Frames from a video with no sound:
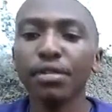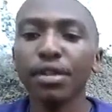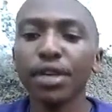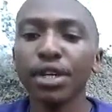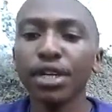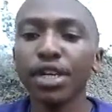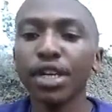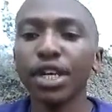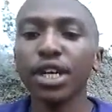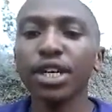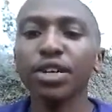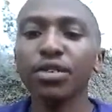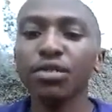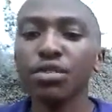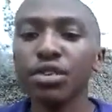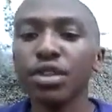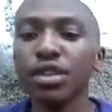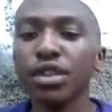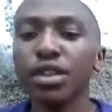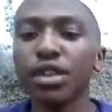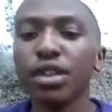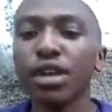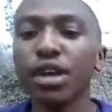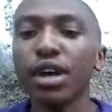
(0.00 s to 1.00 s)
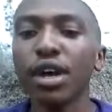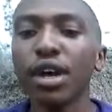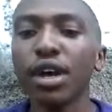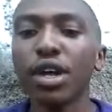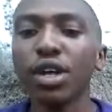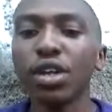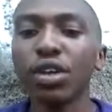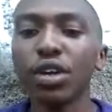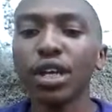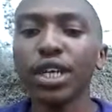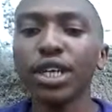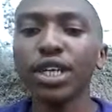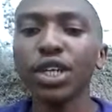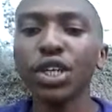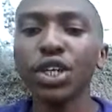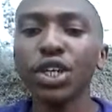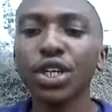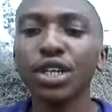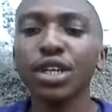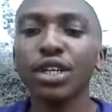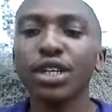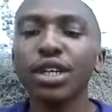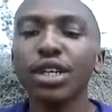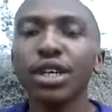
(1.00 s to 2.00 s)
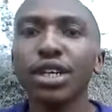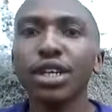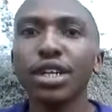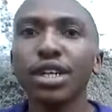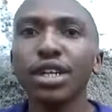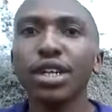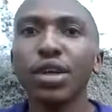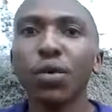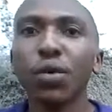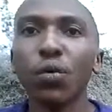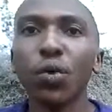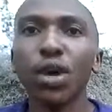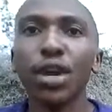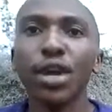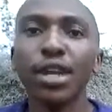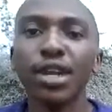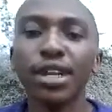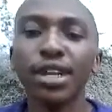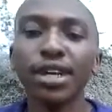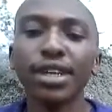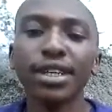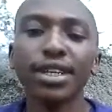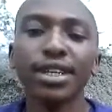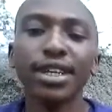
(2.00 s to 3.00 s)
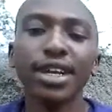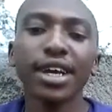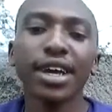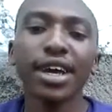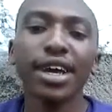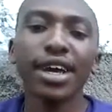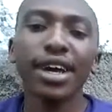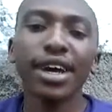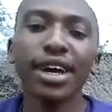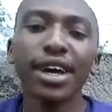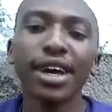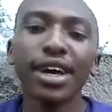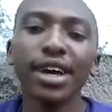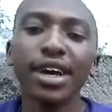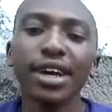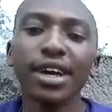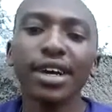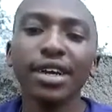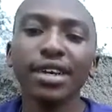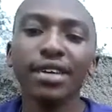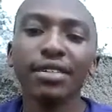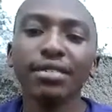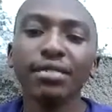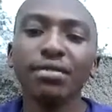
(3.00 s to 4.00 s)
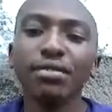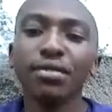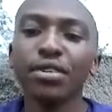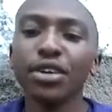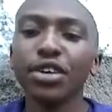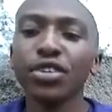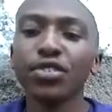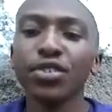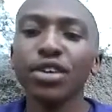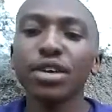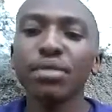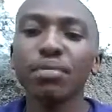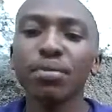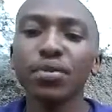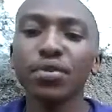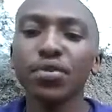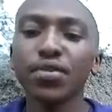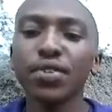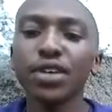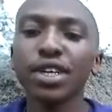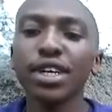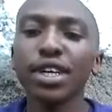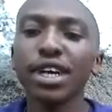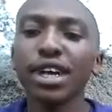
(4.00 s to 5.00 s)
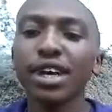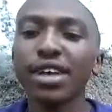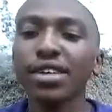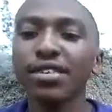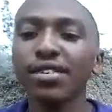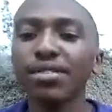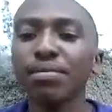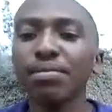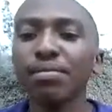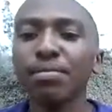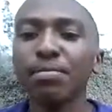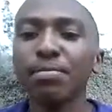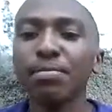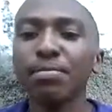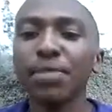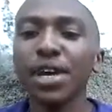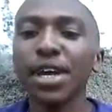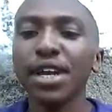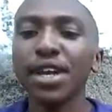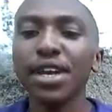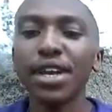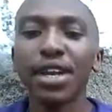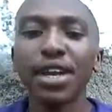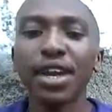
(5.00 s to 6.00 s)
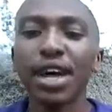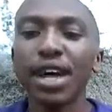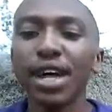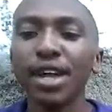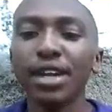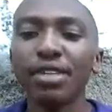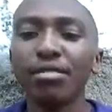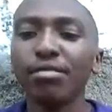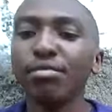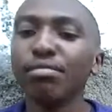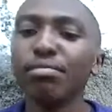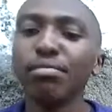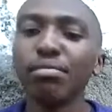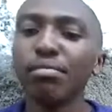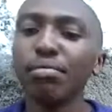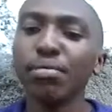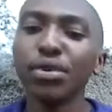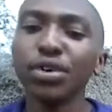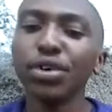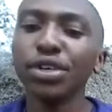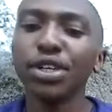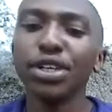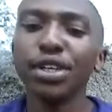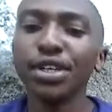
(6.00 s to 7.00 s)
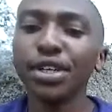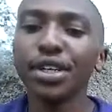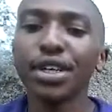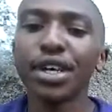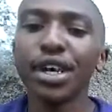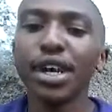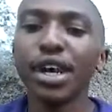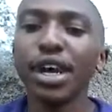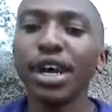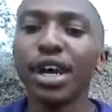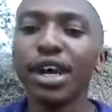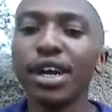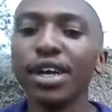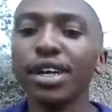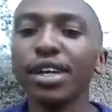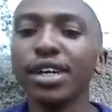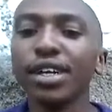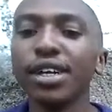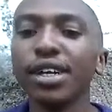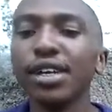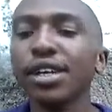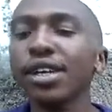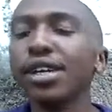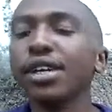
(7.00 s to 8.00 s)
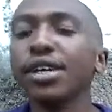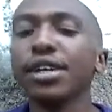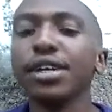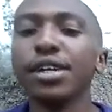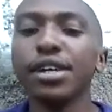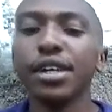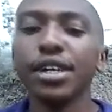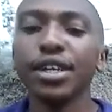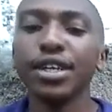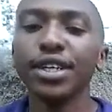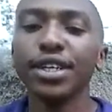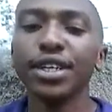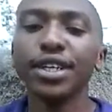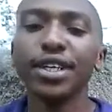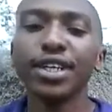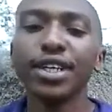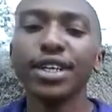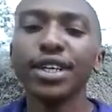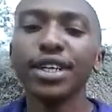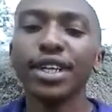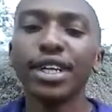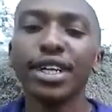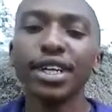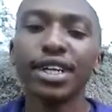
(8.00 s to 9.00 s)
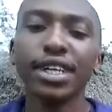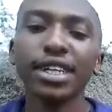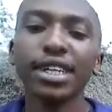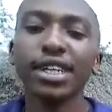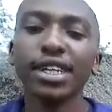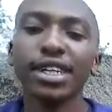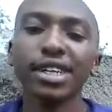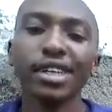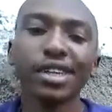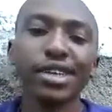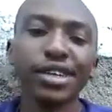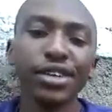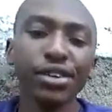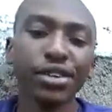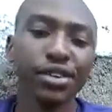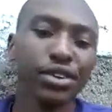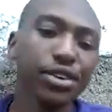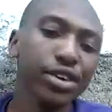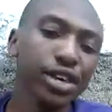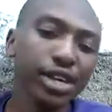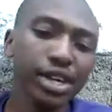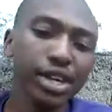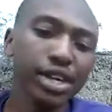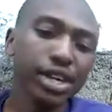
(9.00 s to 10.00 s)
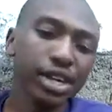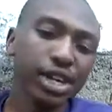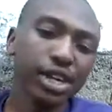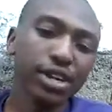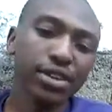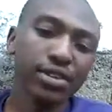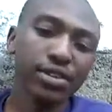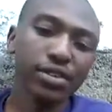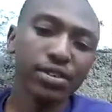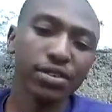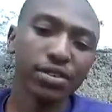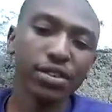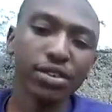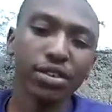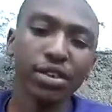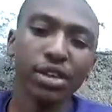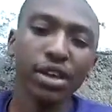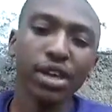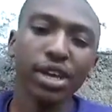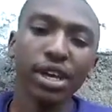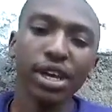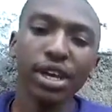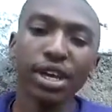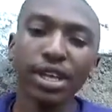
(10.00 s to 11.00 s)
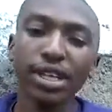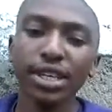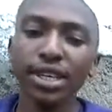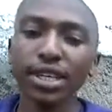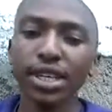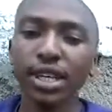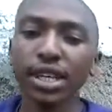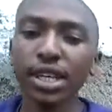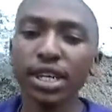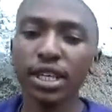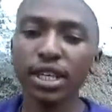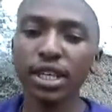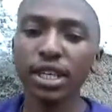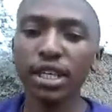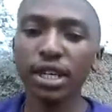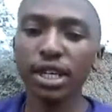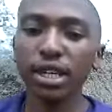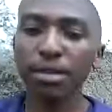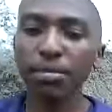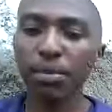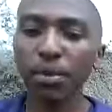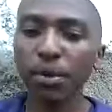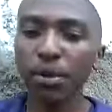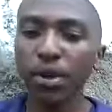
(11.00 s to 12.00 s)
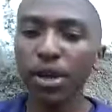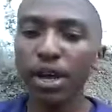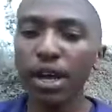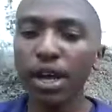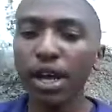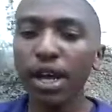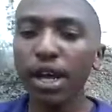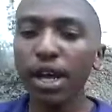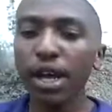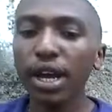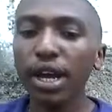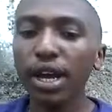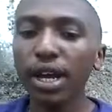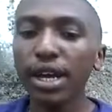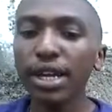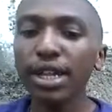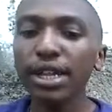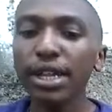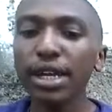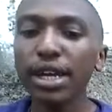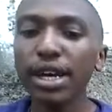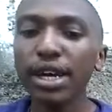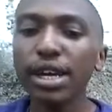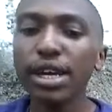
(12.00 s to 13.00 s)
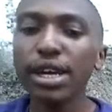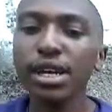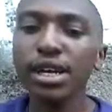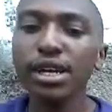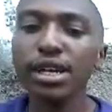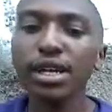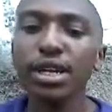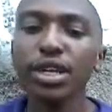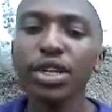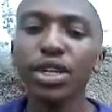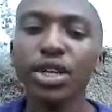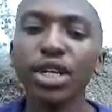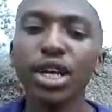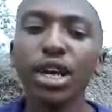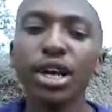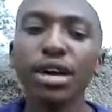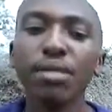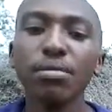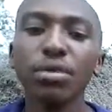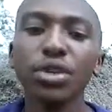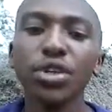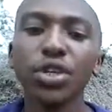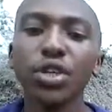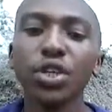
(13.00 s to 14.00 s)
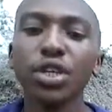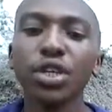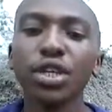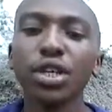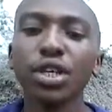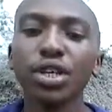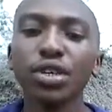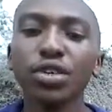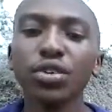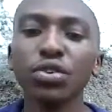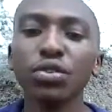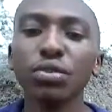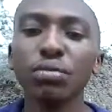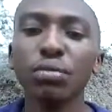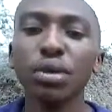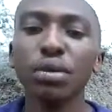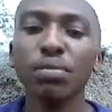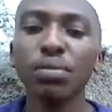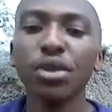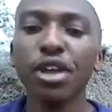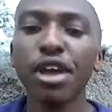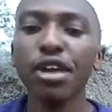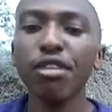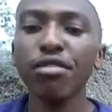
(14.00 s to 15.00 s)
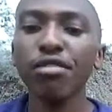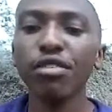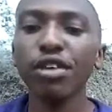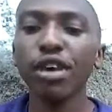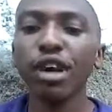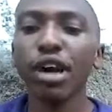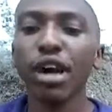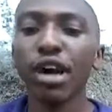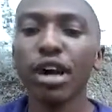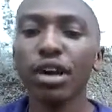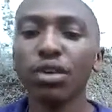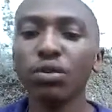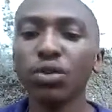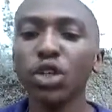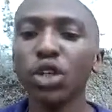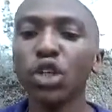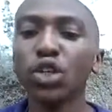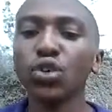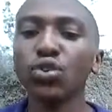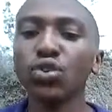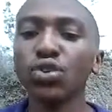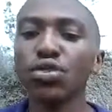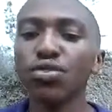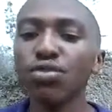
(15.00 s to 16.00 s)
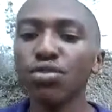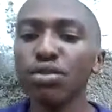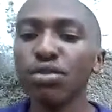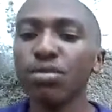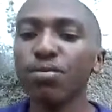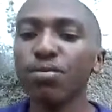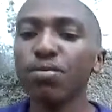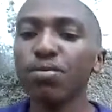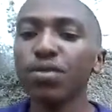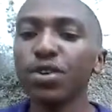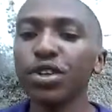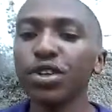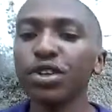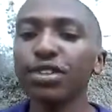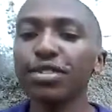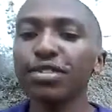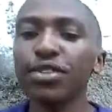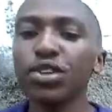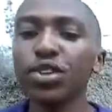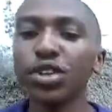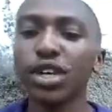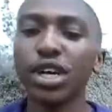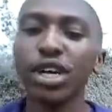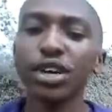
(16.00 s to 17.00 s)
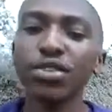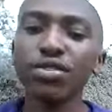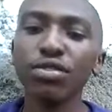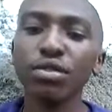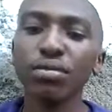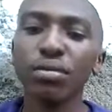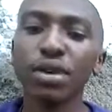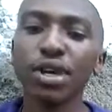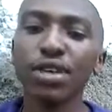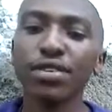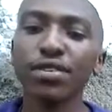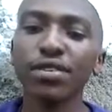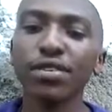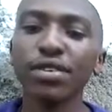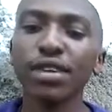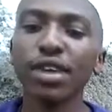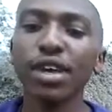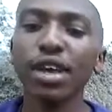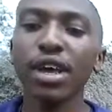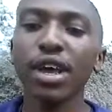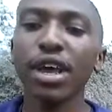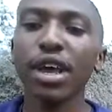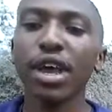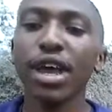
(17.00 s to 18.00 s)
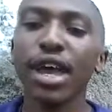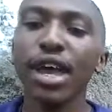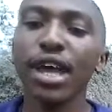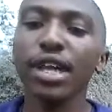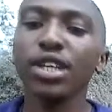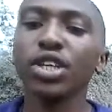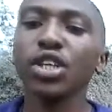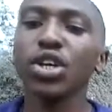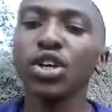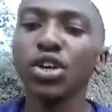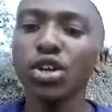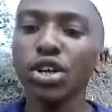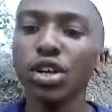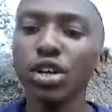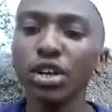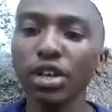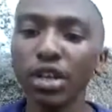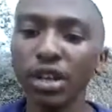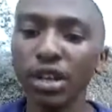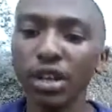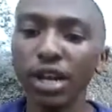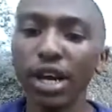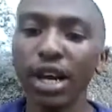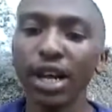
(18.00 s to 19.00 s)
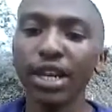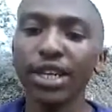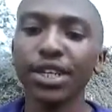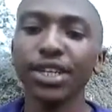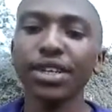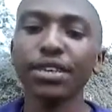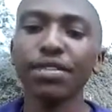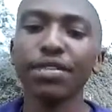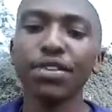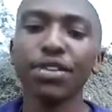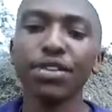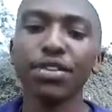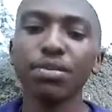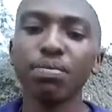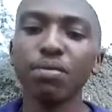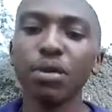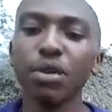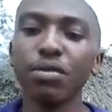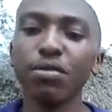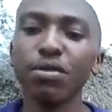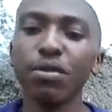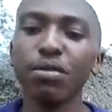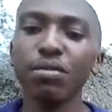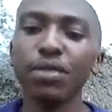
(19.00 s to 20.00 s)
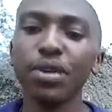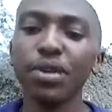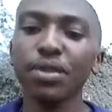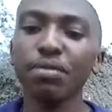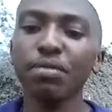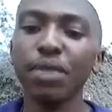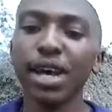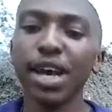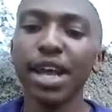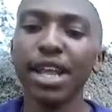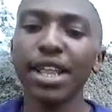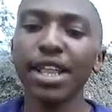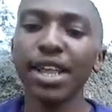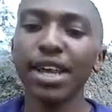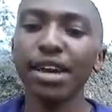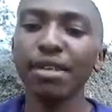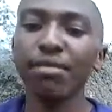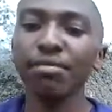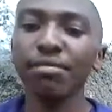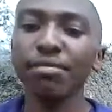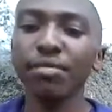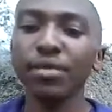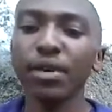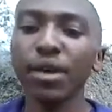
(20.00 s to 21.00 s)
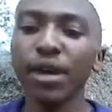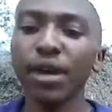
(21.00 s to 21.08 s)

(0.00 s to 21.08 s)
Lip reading: regard with location in the way that, for example, sneakers mainly are bought in a city rather than in rural areas, so it is understandable. Another term is consumer behavior, which goes with individual customers and all activities performed by them